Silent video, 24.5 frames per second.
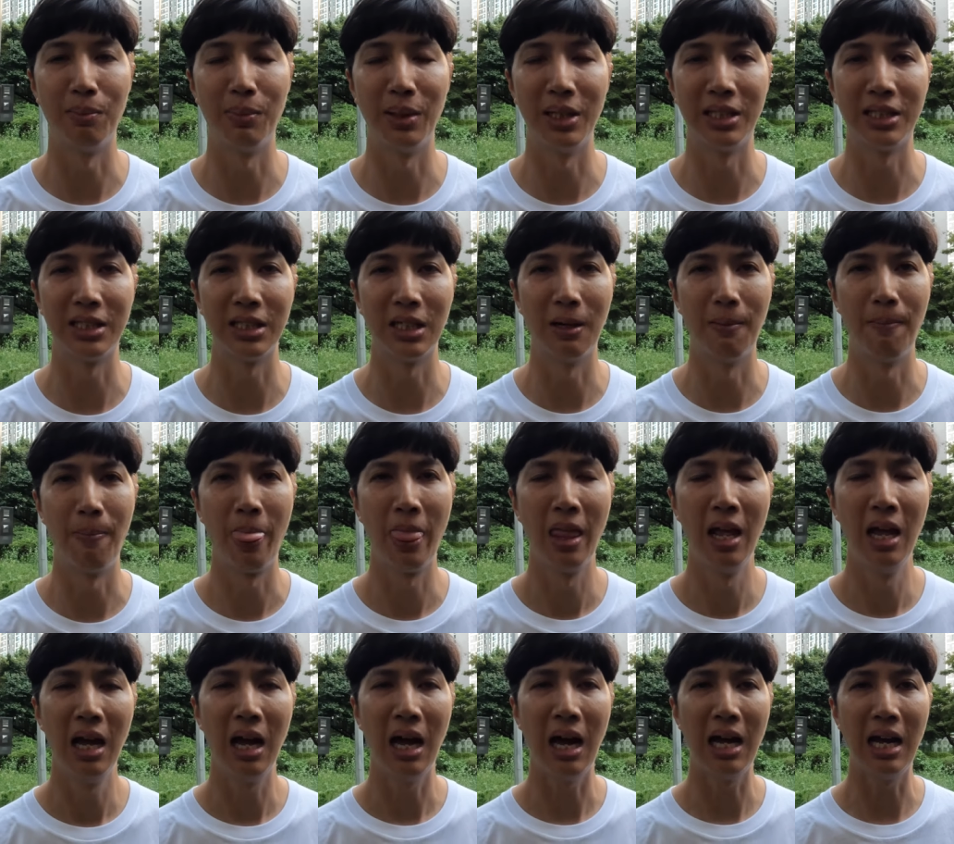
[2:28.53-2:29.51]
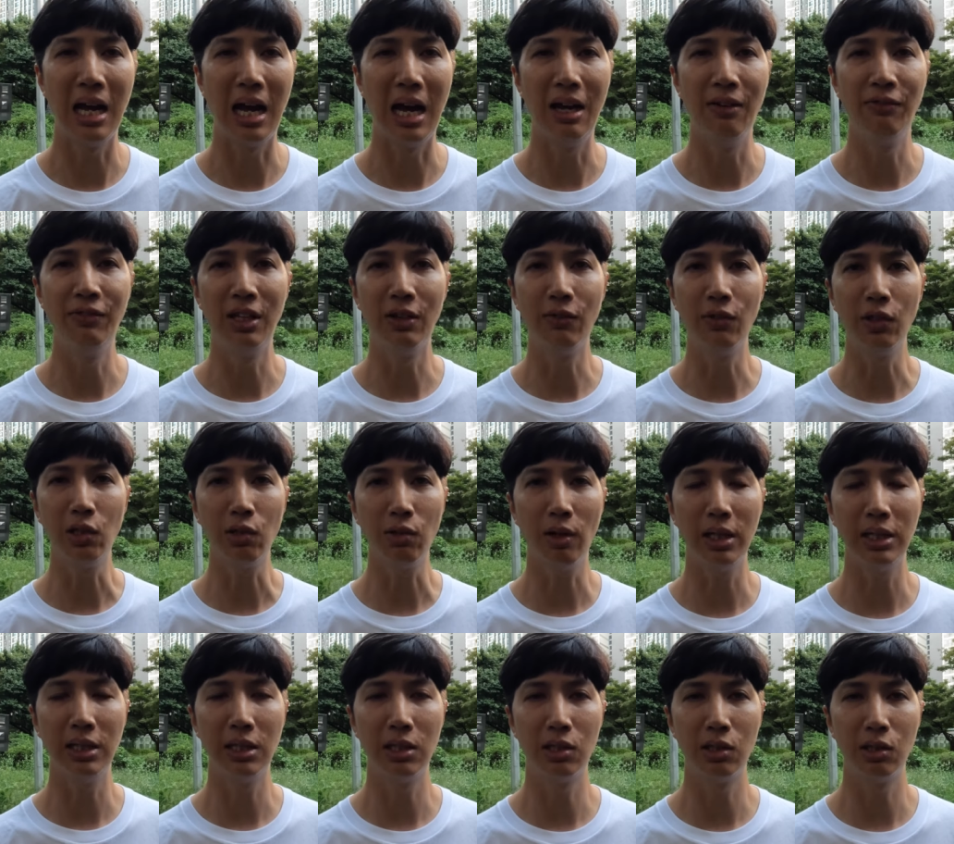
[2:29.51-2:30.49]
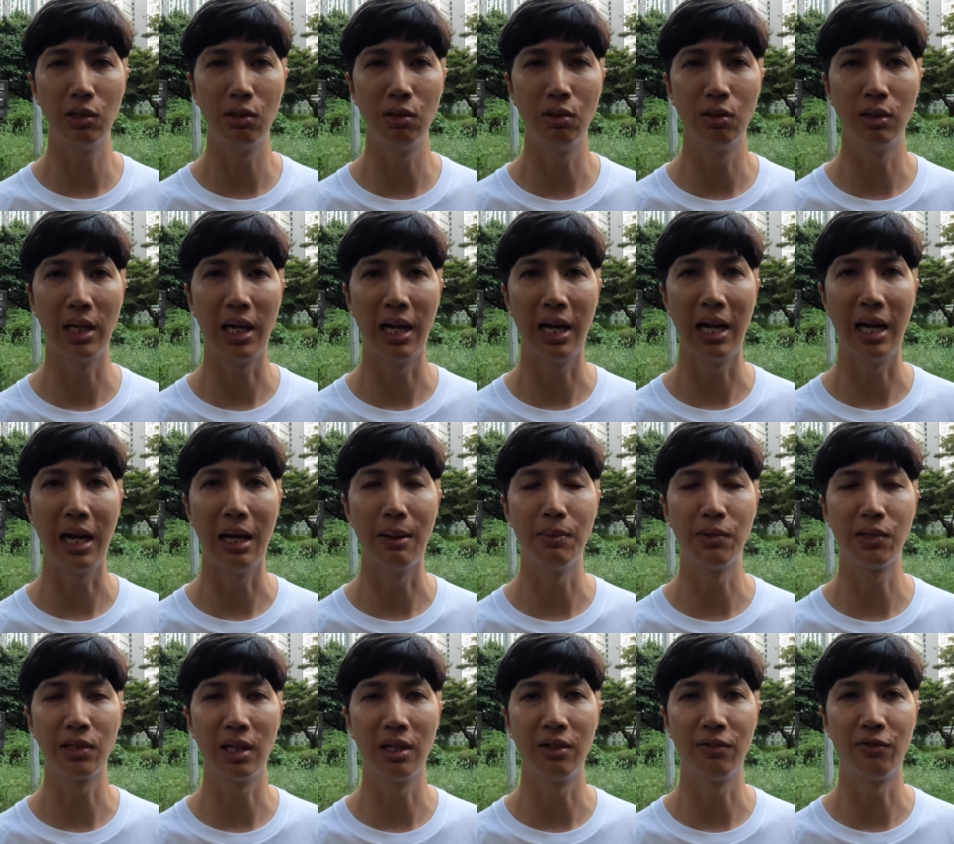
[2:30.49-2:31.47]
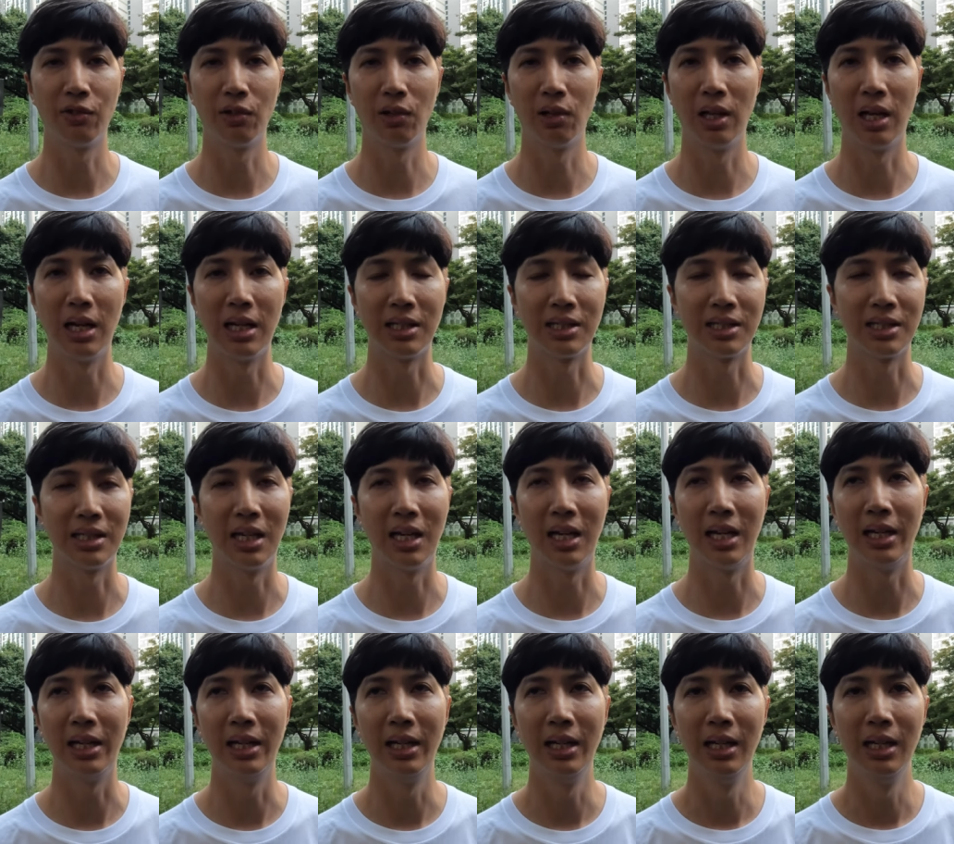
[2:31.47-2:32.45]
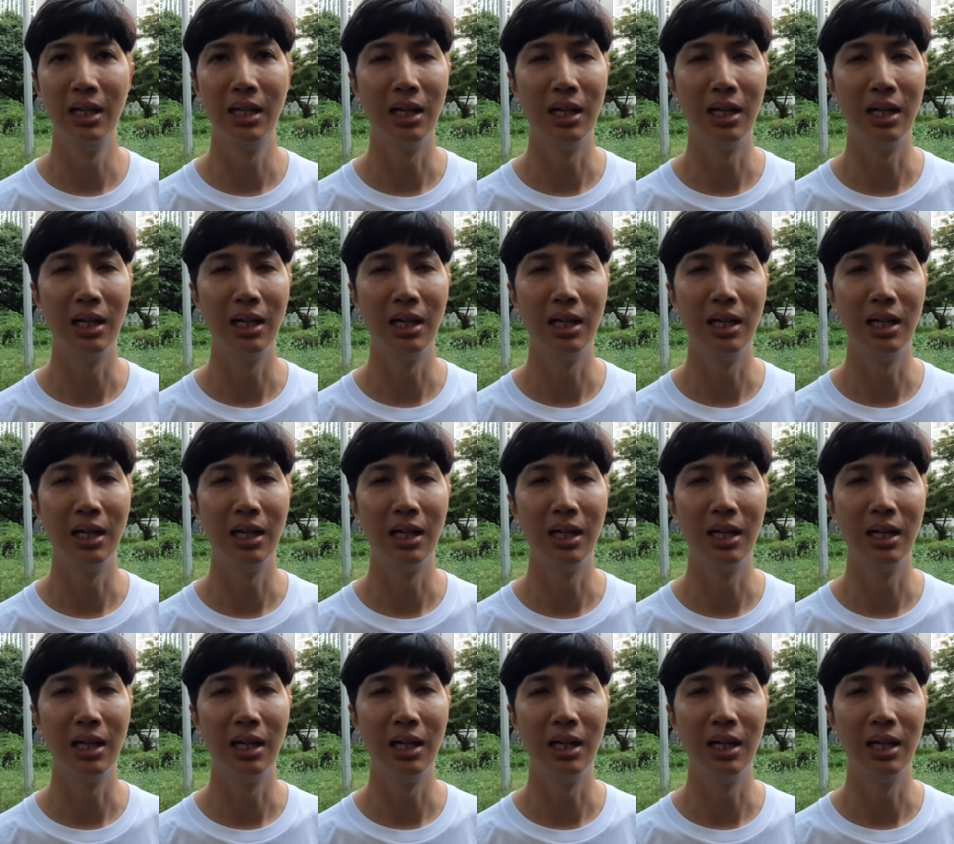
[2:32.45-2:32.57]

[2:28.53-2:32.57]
But um, I, have never tried to do uh, Amazon for like say